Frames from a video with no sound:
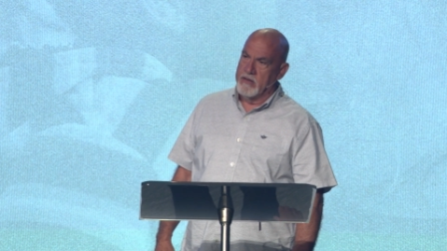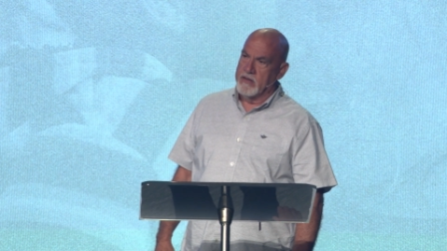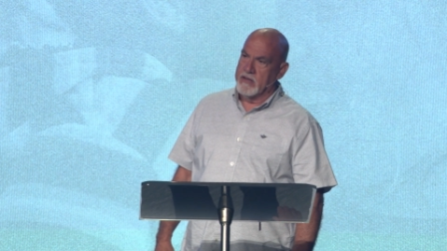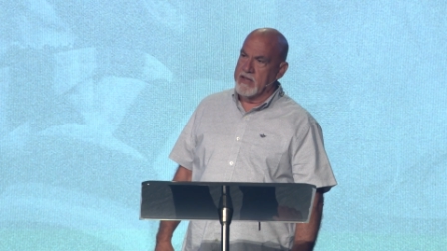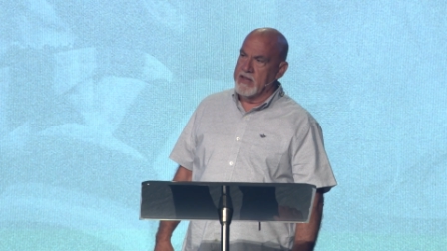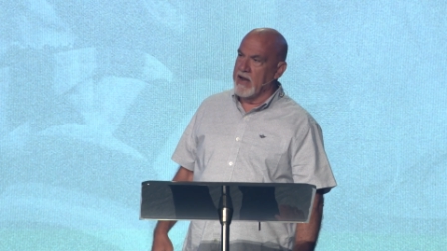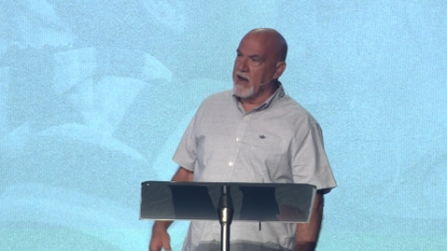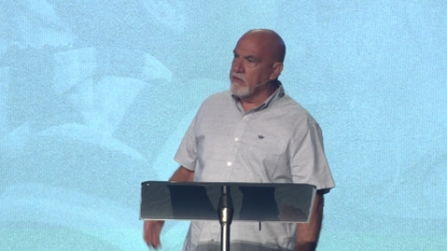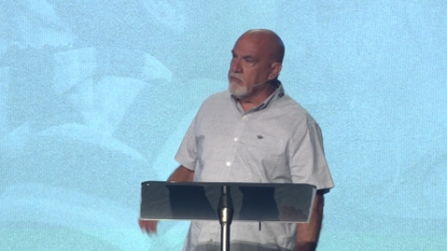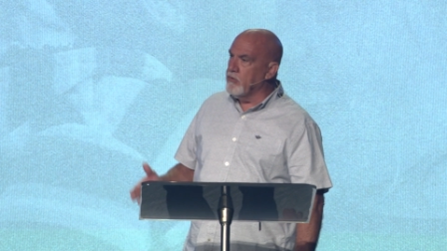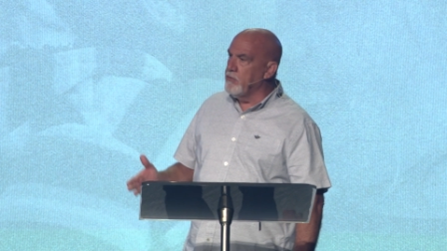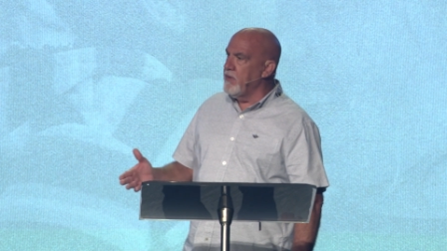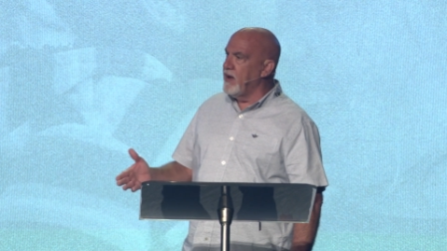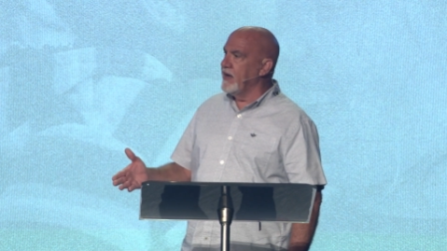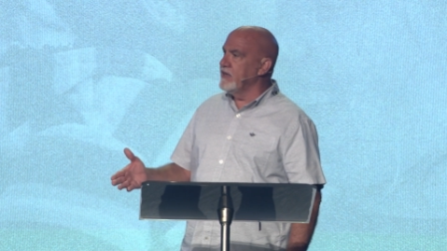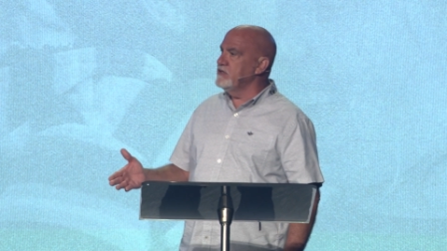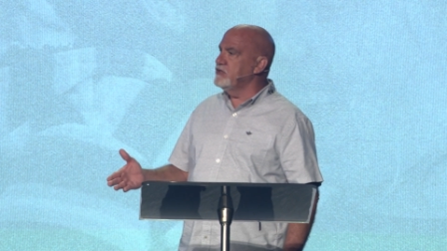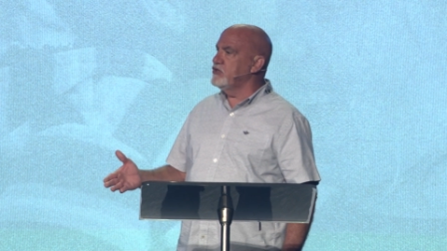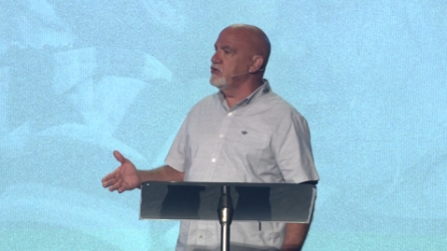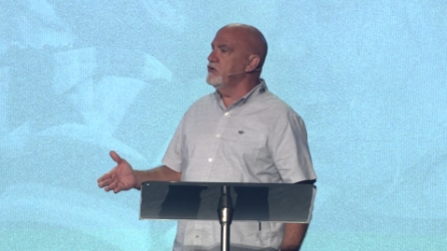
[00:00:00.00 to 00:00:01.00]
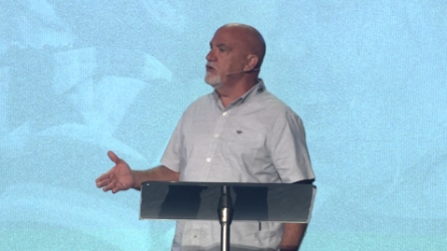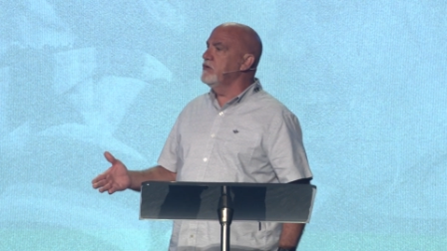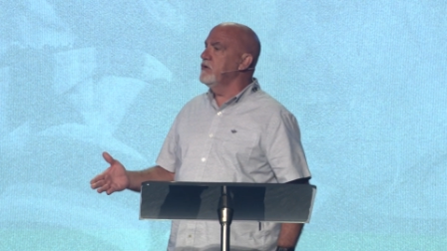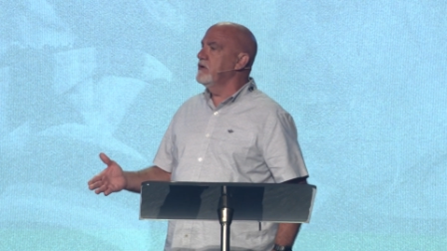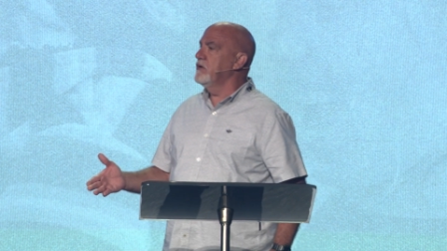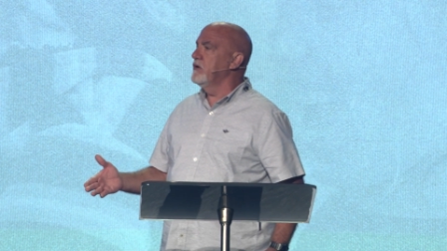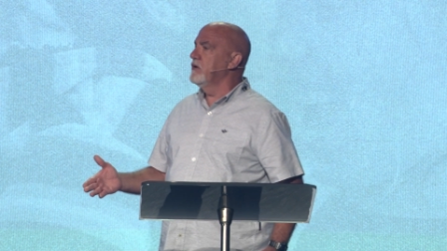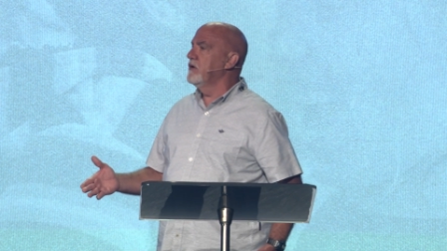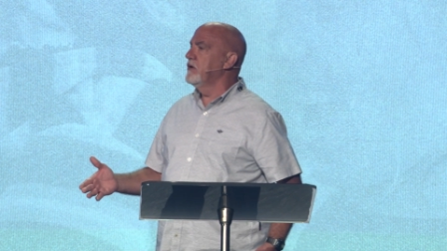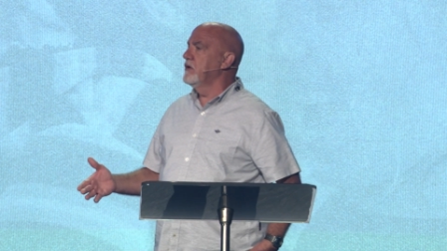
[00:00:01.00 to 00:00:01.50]
Can I remind you?
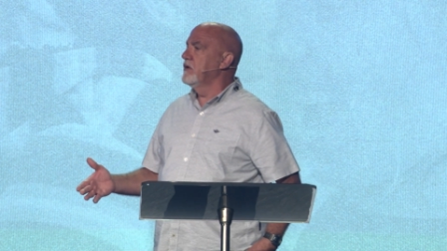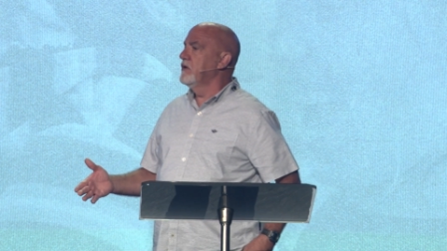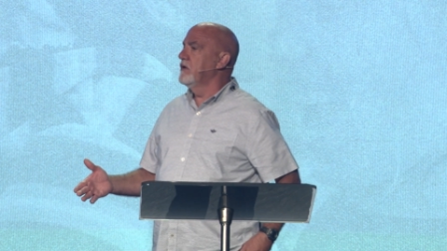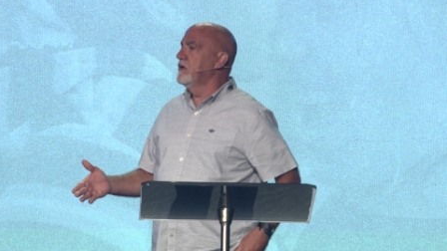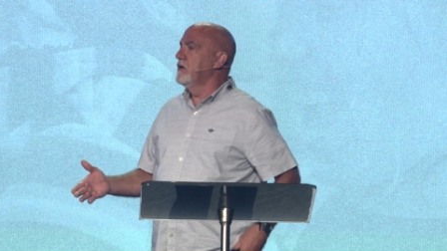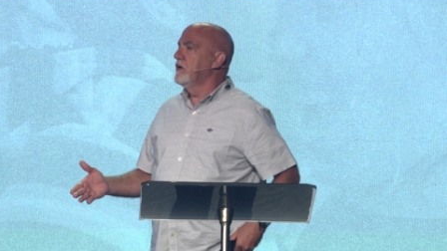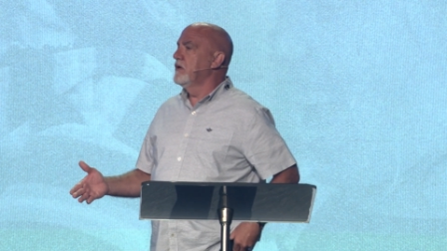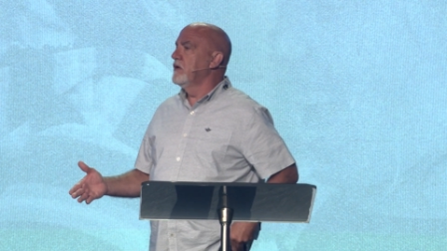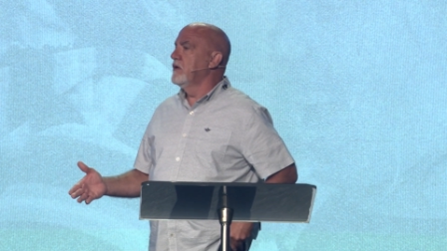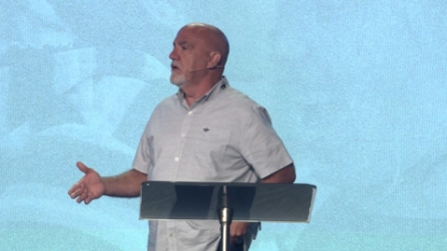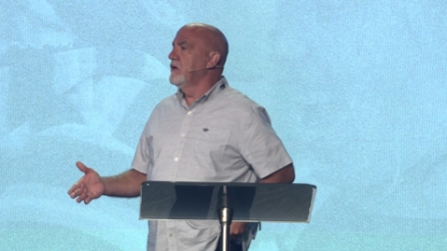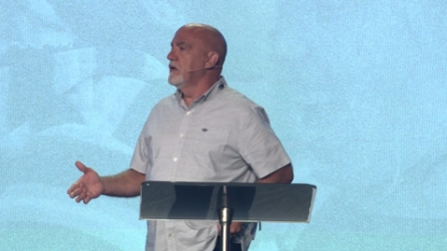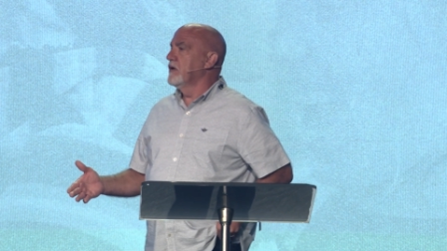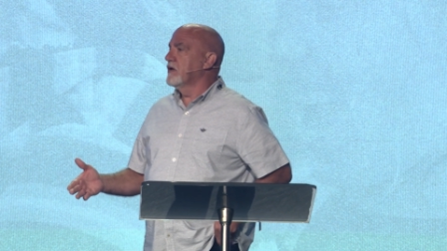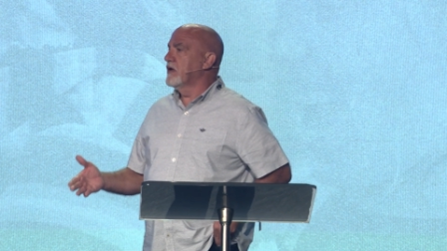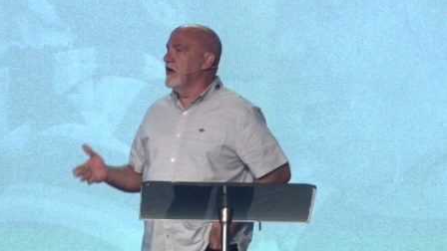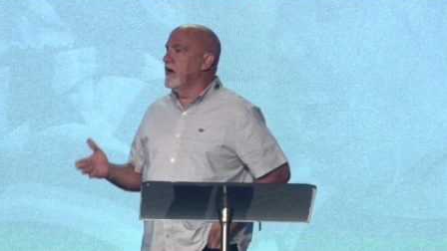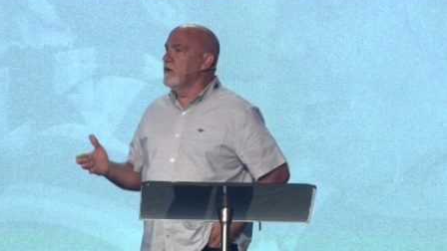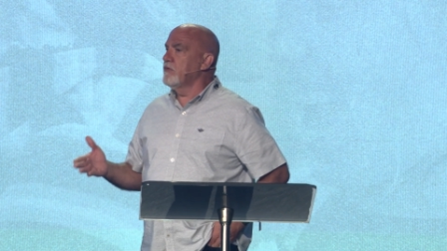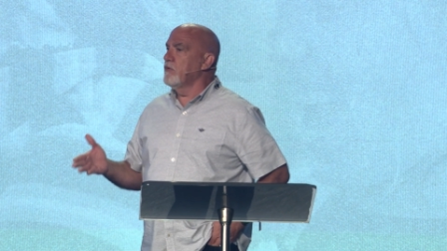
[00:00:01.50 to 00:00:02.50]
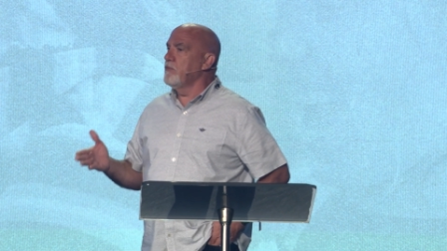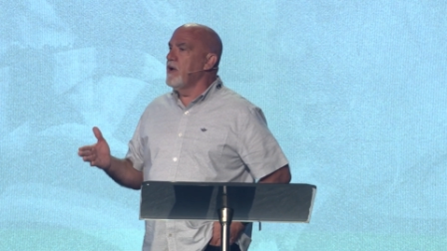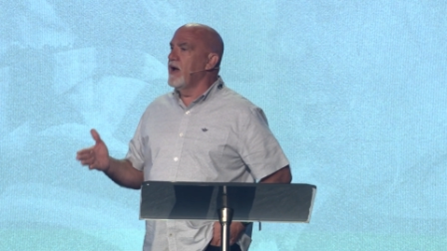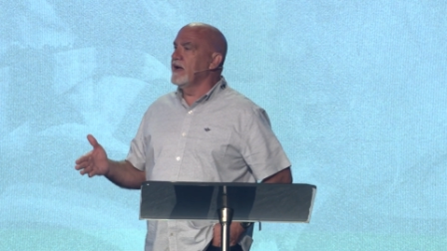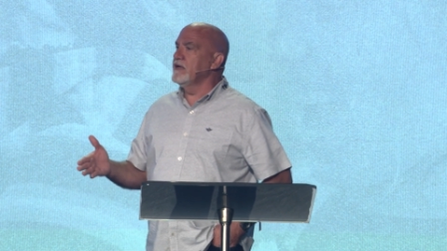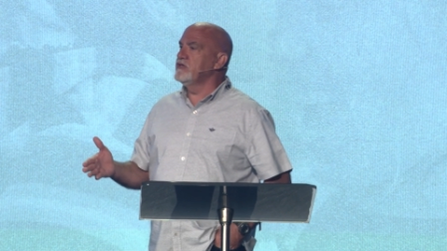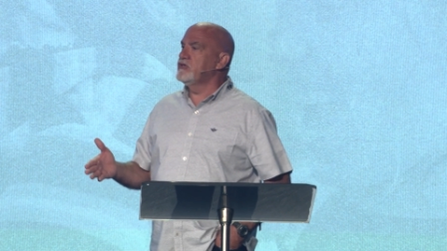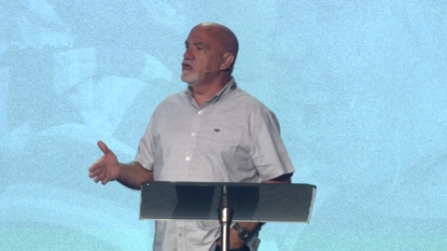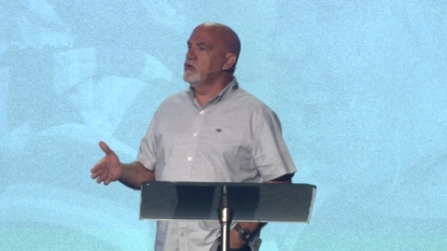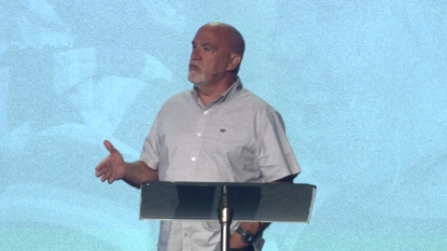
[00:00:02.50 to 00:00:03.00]
Can I
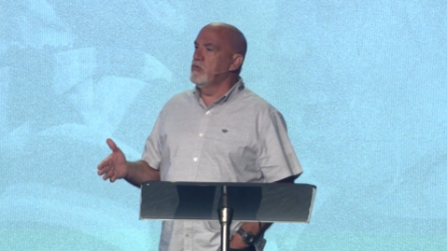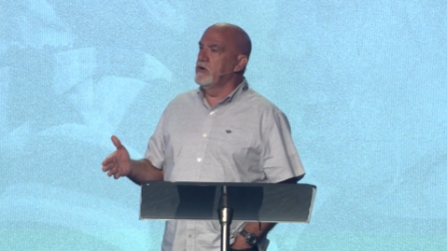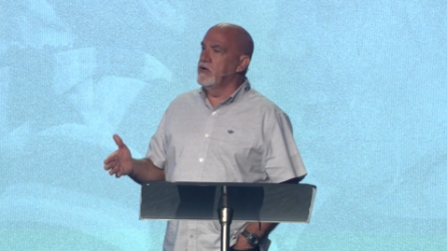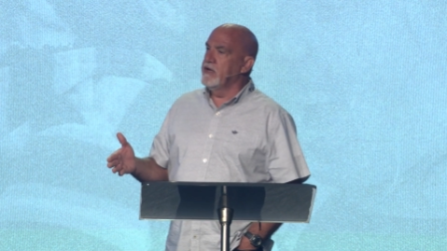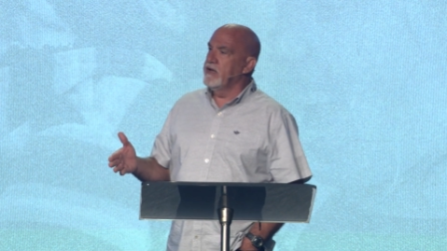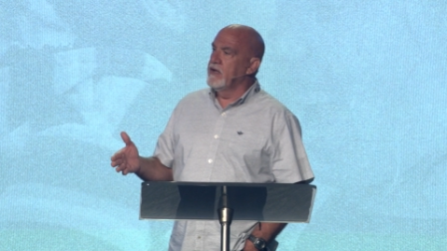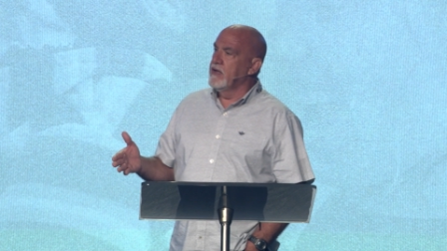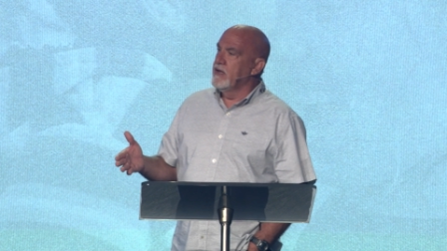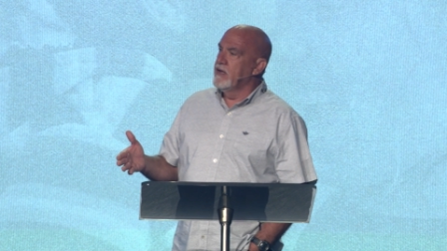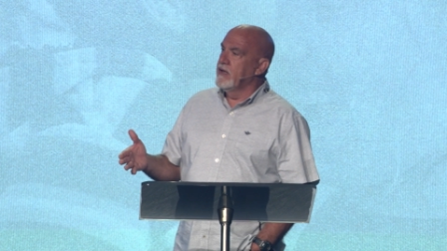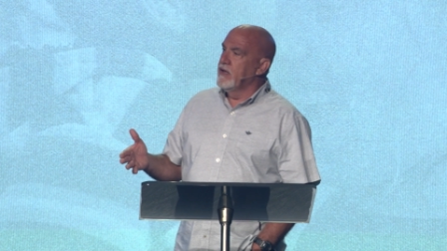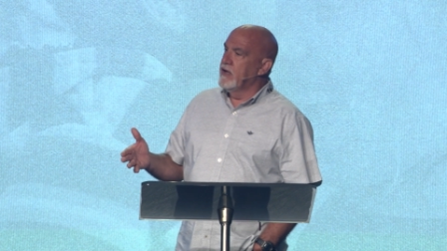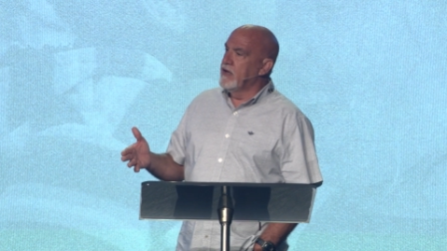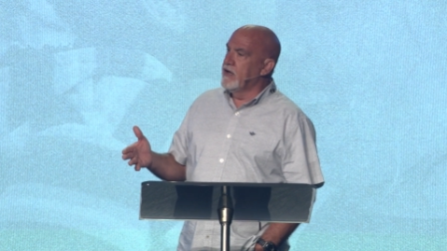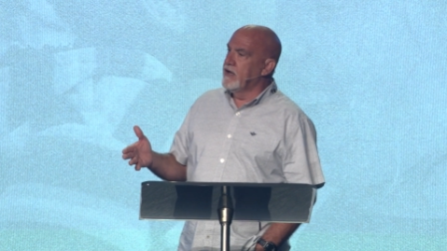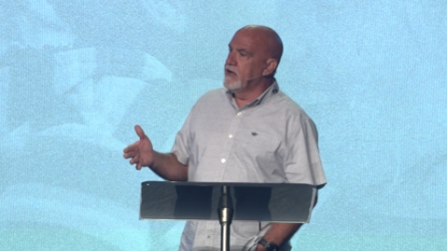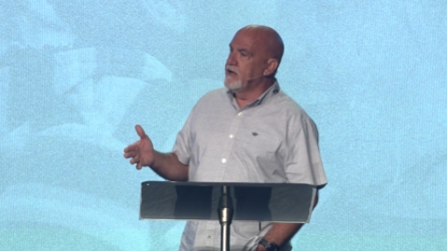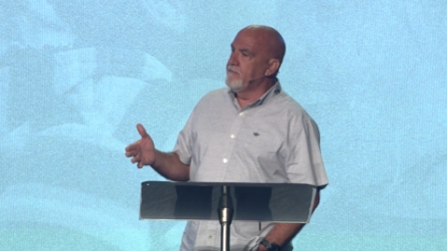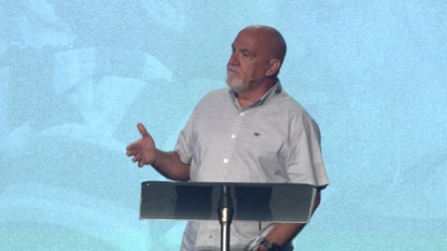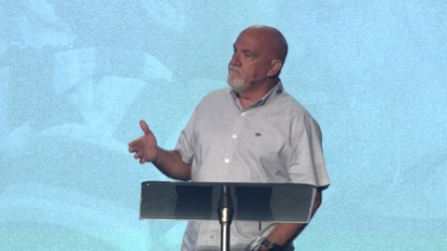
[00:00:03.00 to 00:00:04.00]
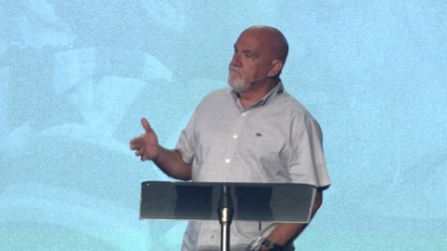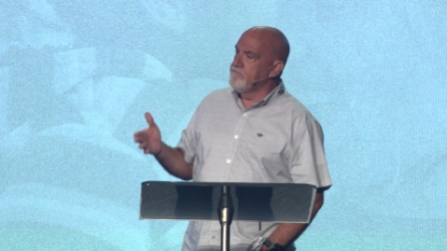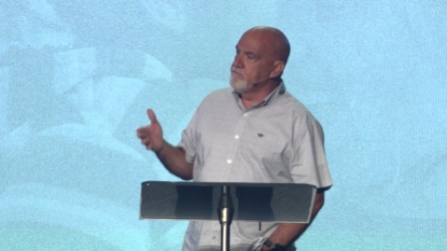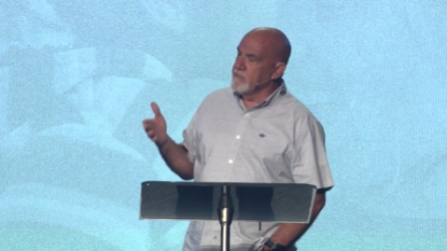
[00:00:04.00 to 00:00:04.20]
remind you what uh,